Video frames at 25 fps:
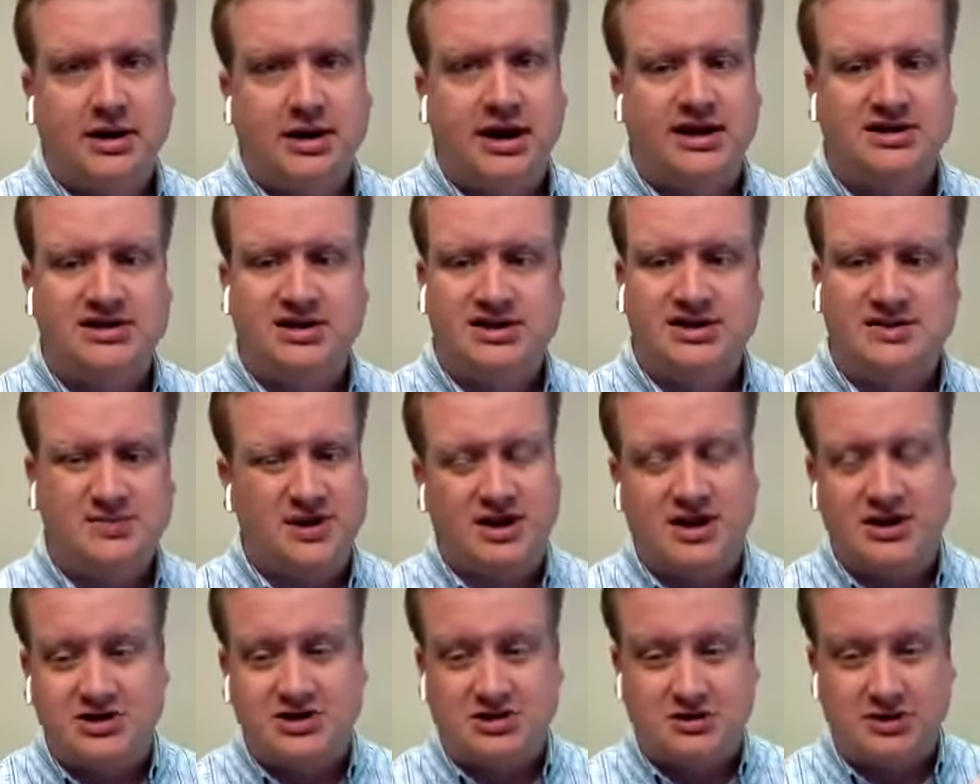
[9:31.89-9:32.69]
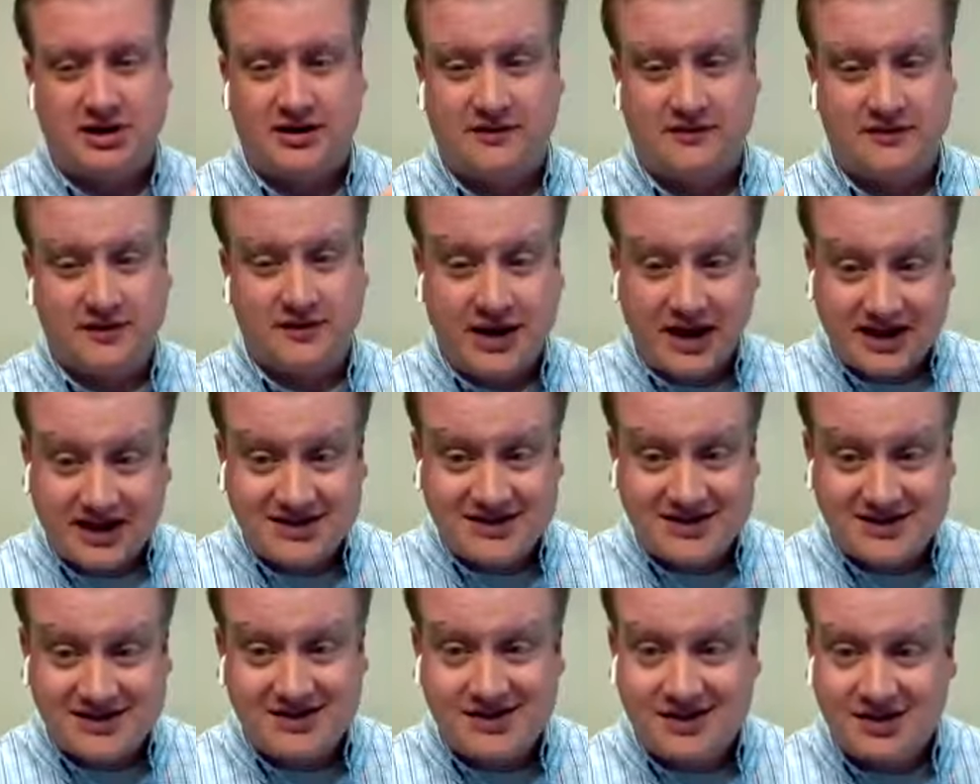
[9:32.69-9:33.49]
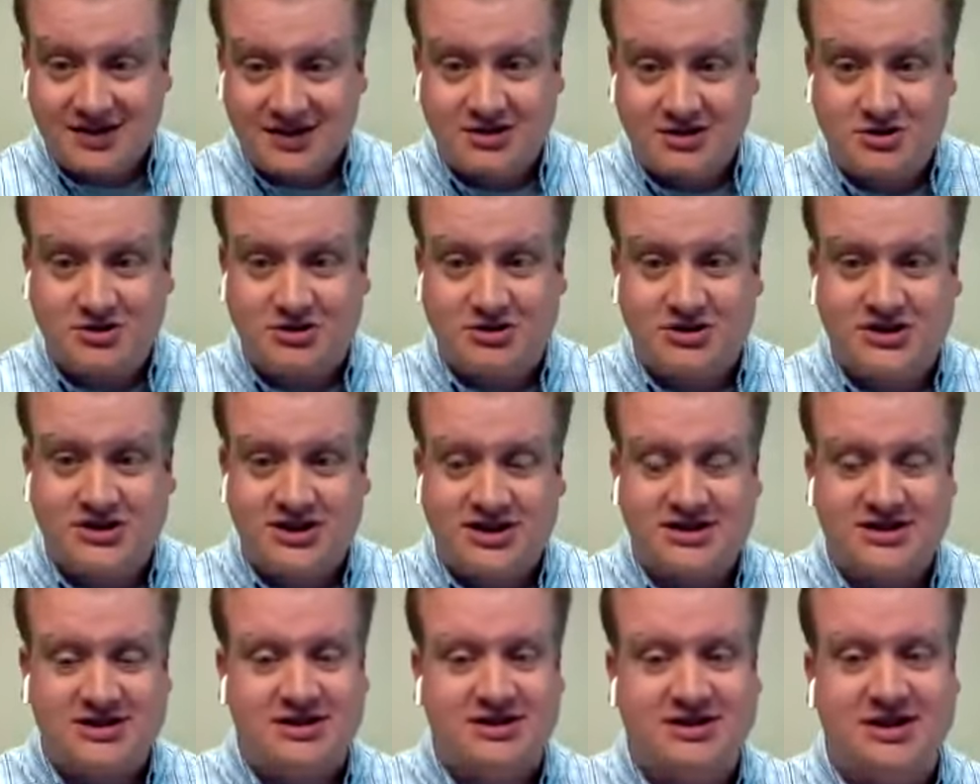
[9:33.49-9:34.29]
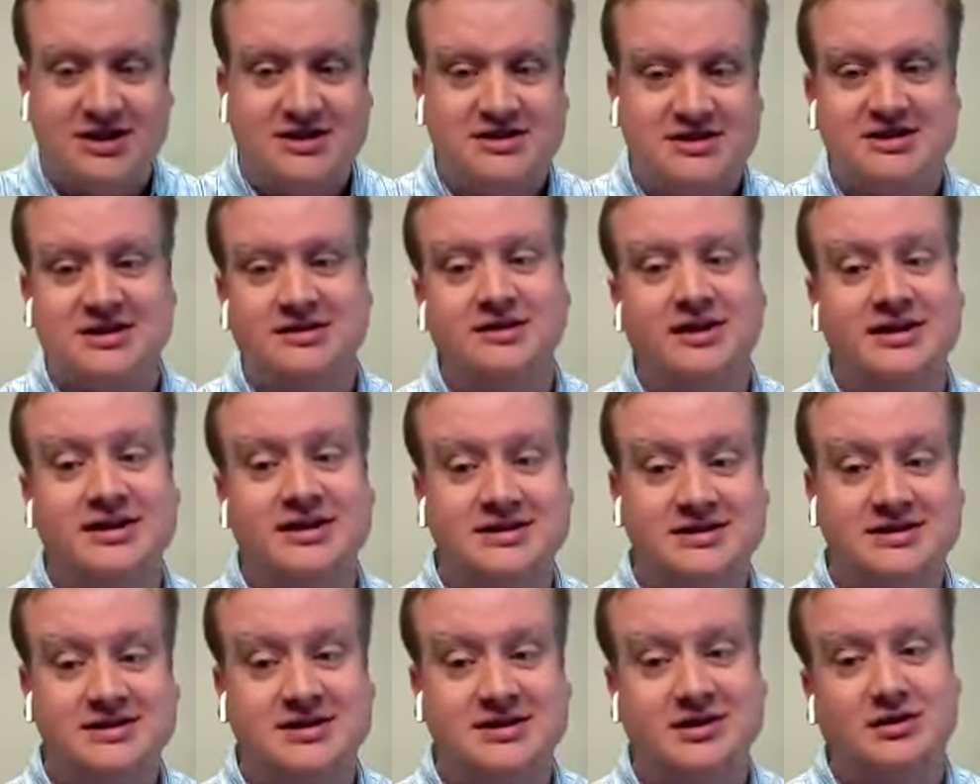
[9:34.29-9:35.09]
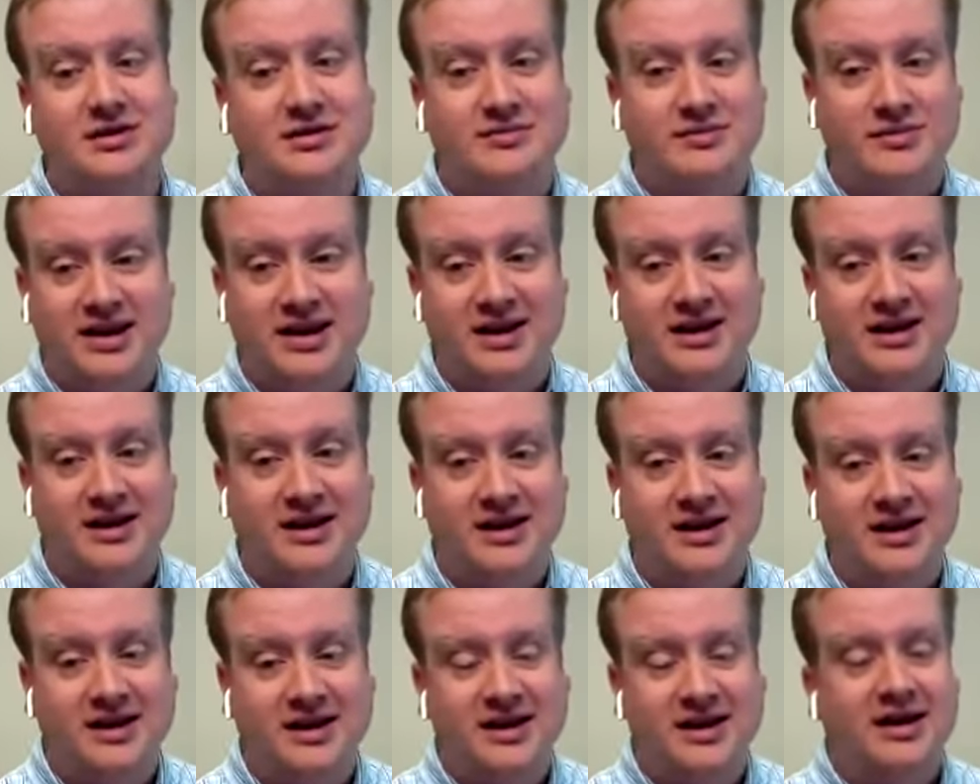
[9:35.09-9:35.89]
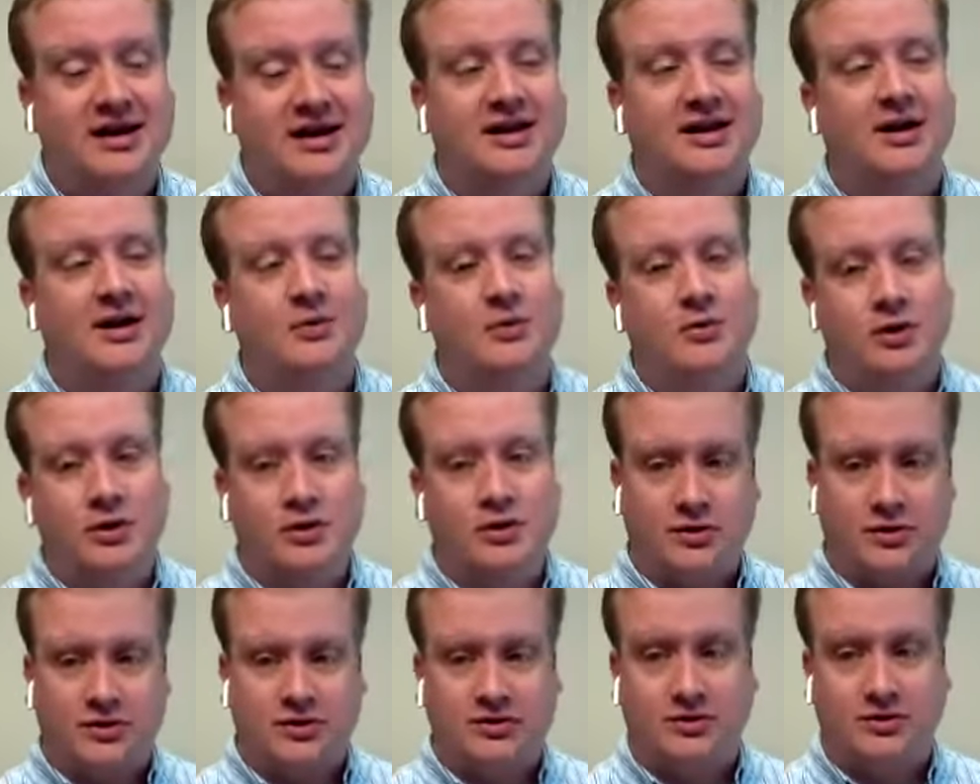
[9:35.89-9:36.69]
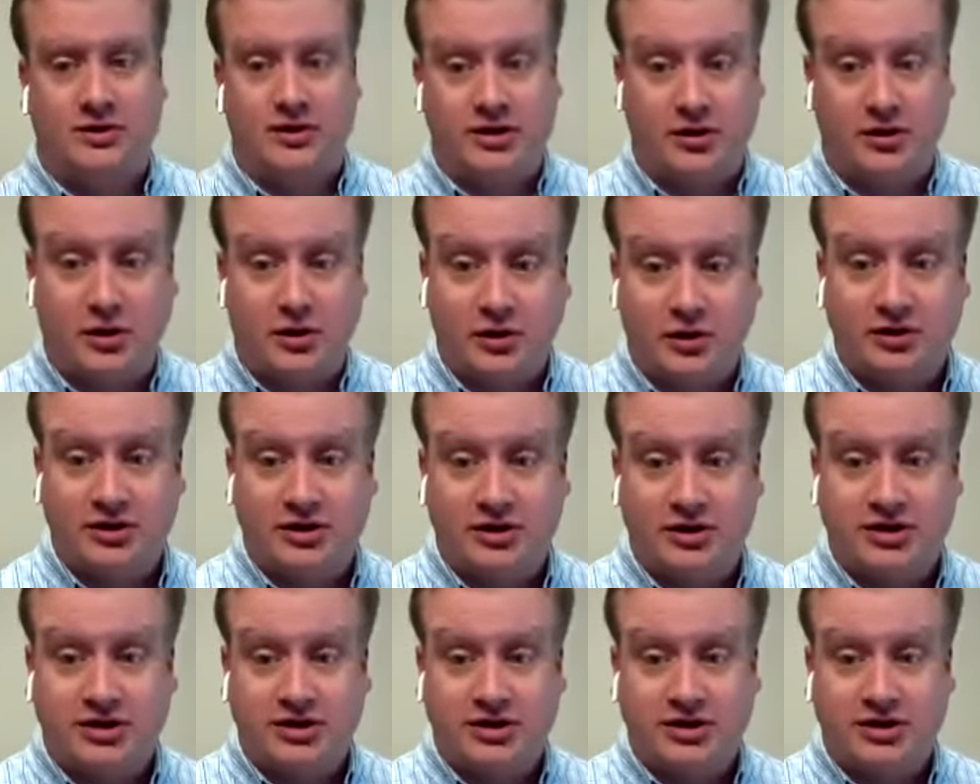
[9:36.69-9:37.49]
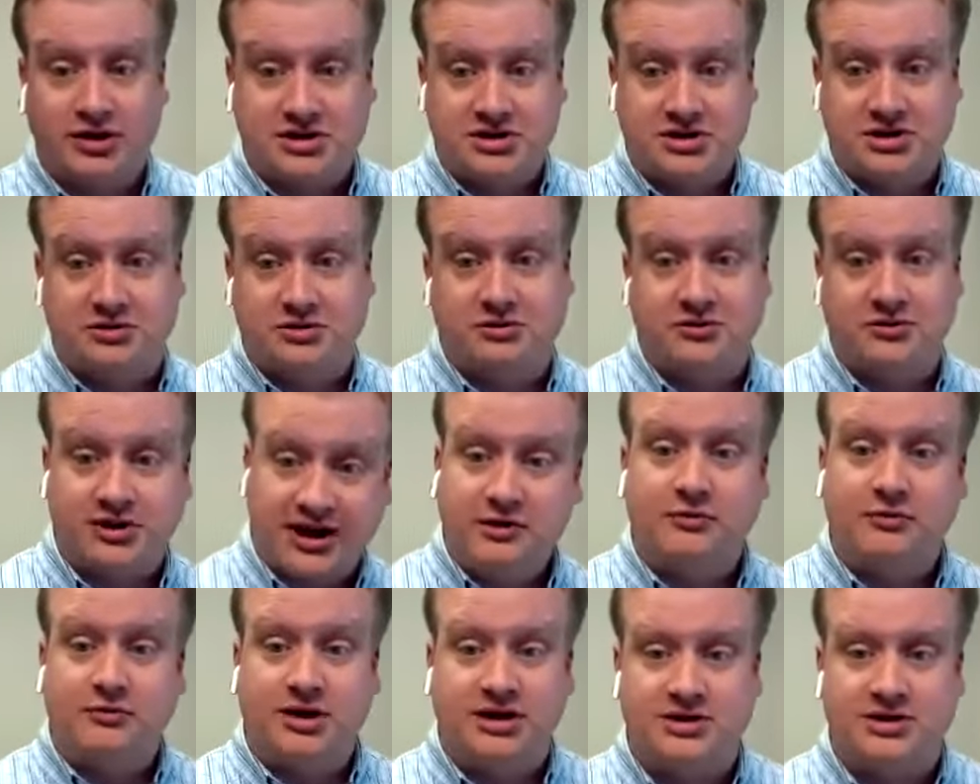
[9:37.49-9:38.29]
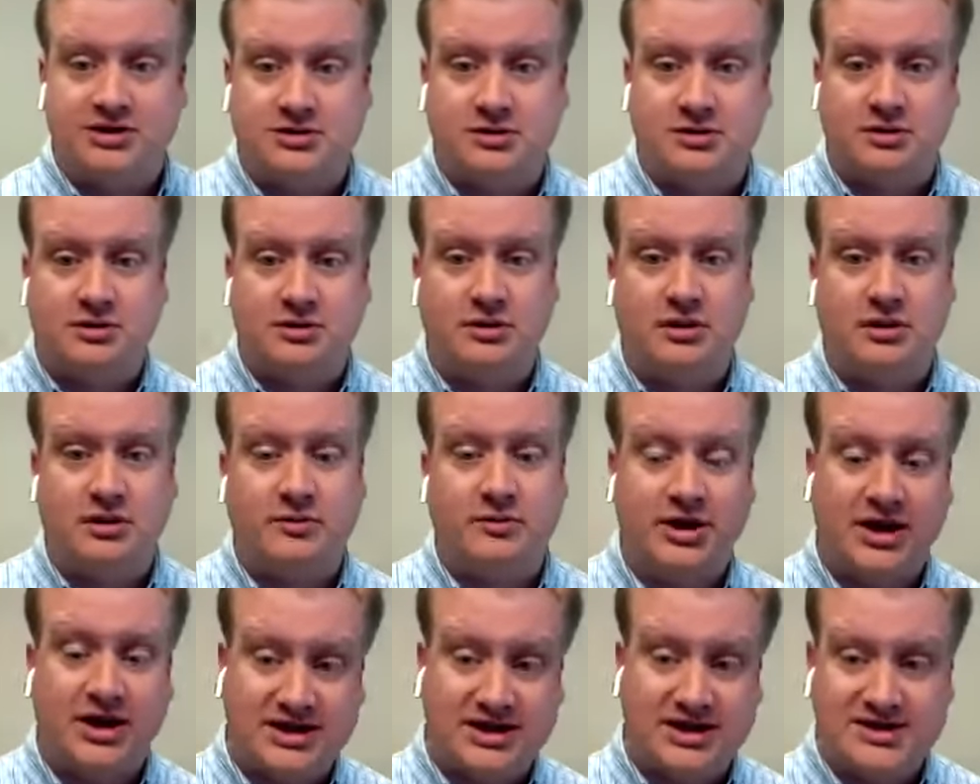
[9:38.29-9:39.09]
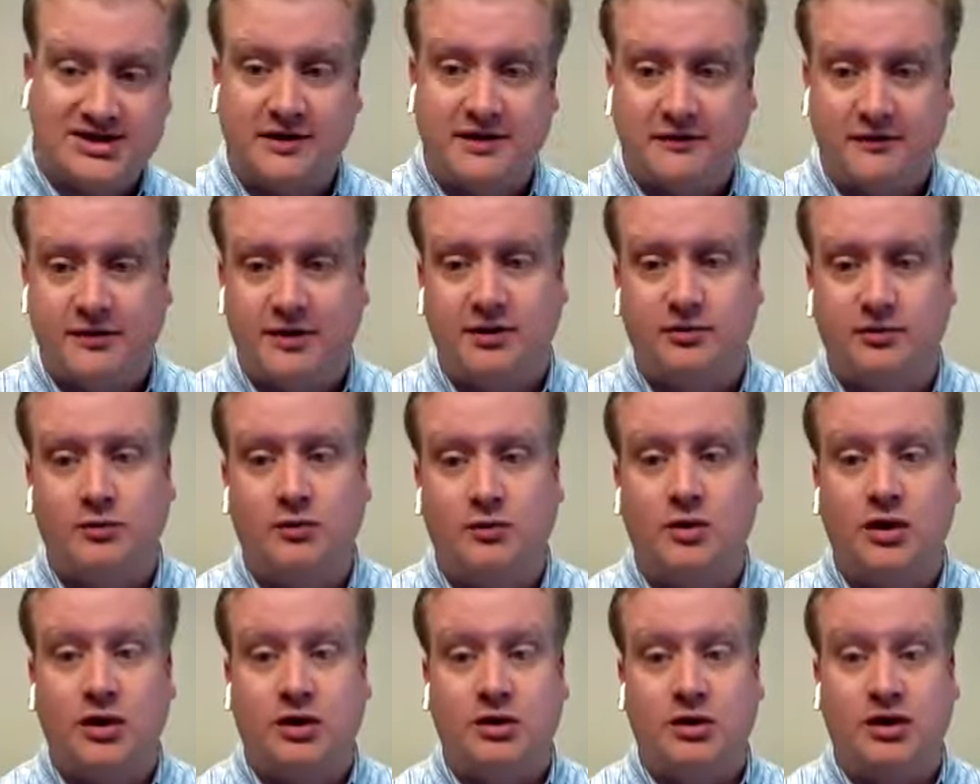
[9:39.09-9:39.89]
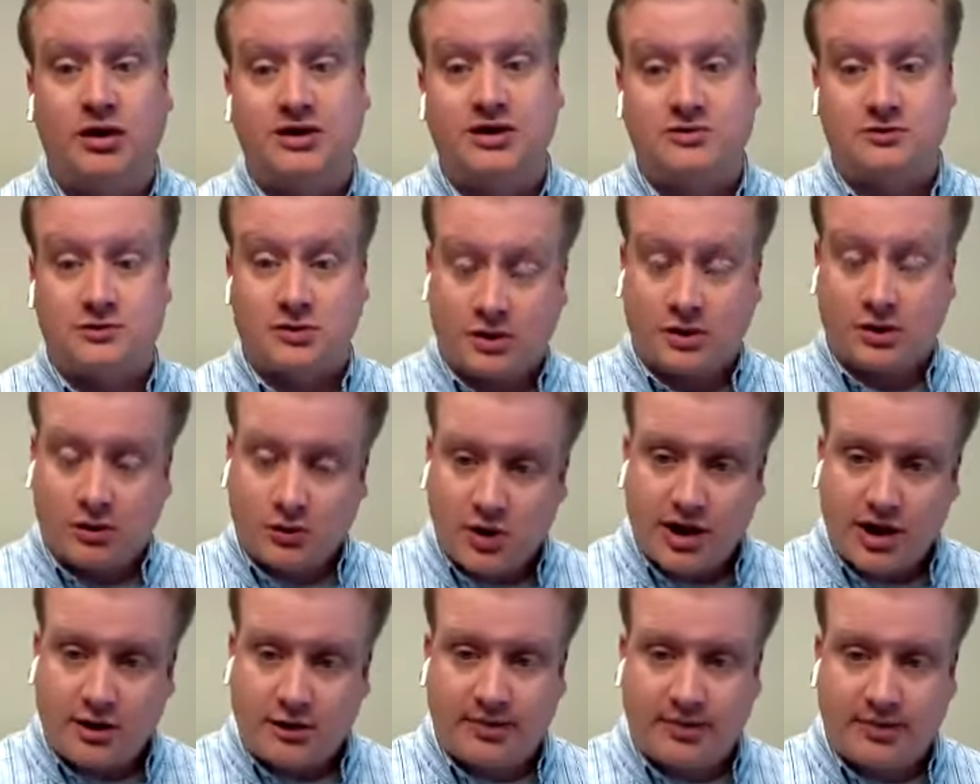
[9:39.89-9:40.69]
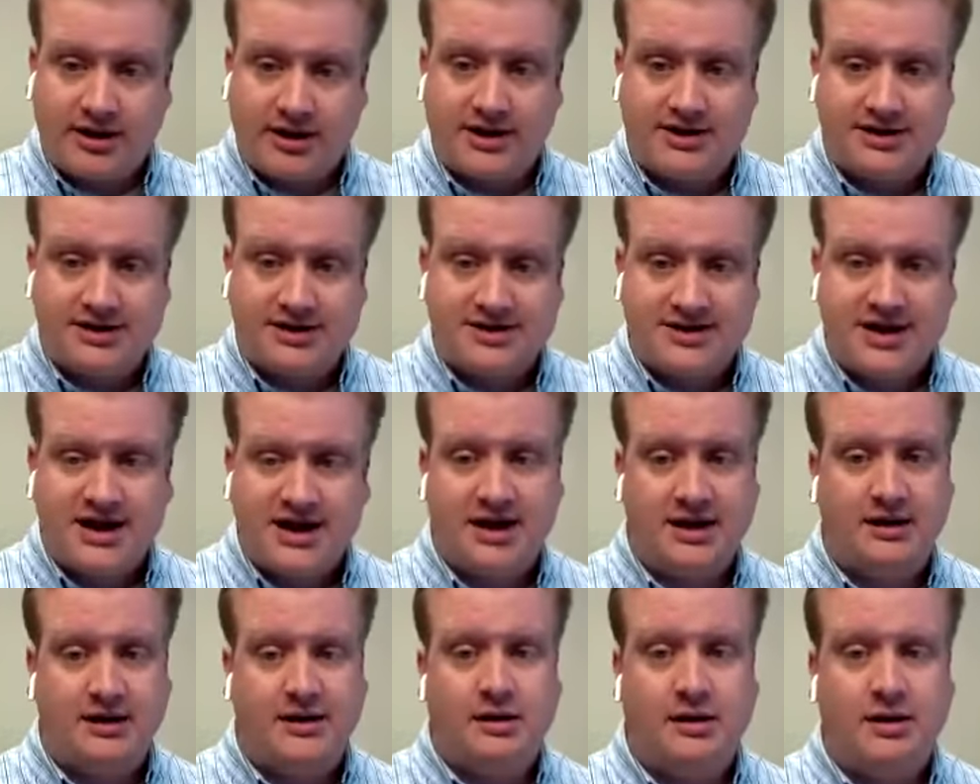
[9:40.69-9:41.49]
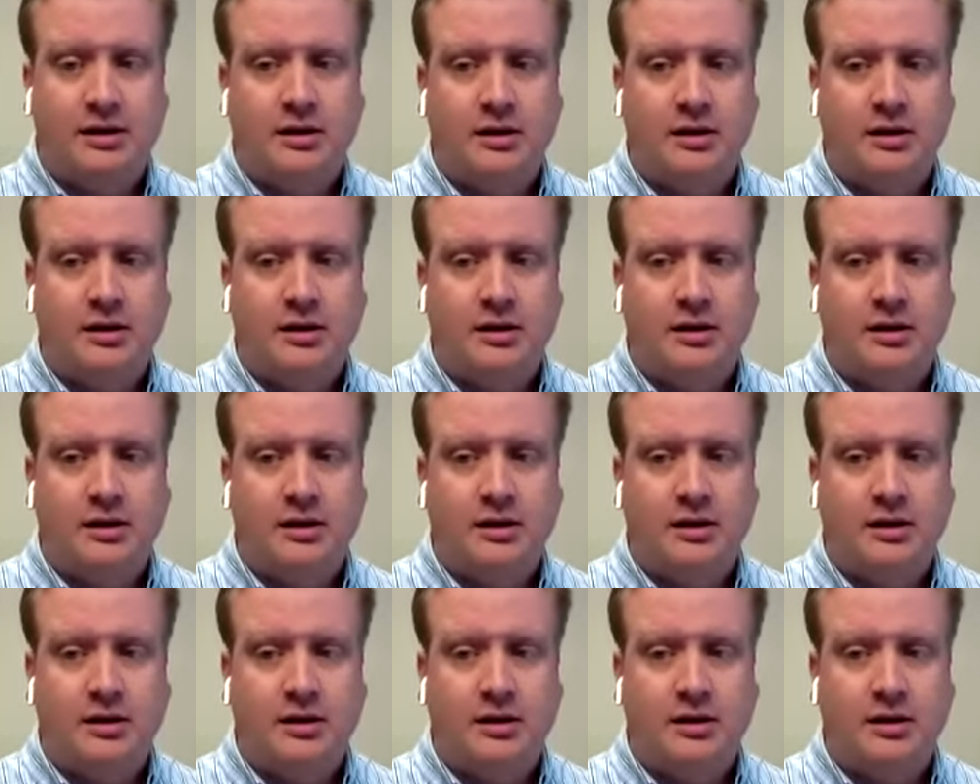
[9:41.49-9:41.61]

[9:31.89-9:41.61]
And just because you have nexus in a jurisdiction doesn't necessarily mean that we're going to encourage you to get registered. I mean, that's definitely what is required by the state.